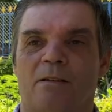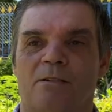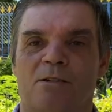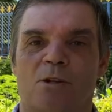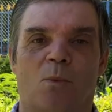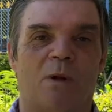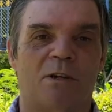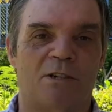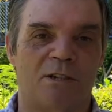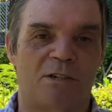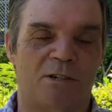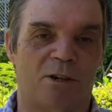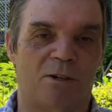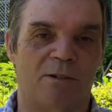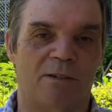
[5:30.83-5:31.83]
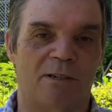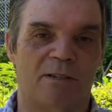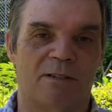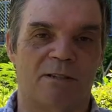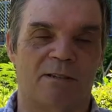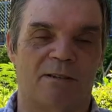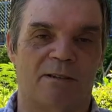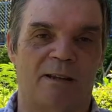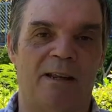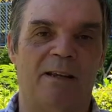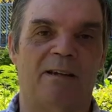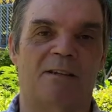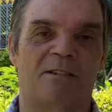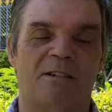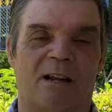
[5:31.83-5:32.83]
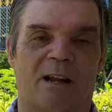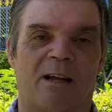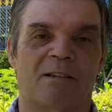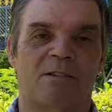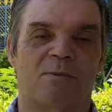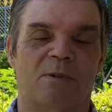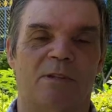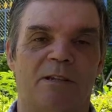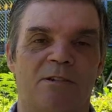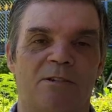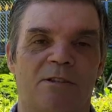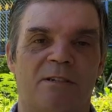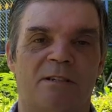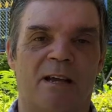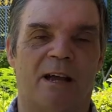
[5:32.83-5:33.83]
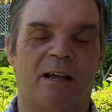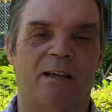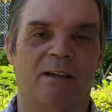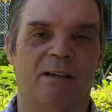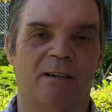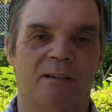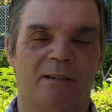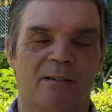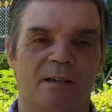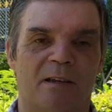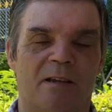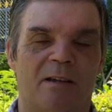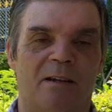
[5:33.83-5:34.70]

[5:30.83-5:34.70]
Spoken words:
So when she joined this English class with these other Thai girls,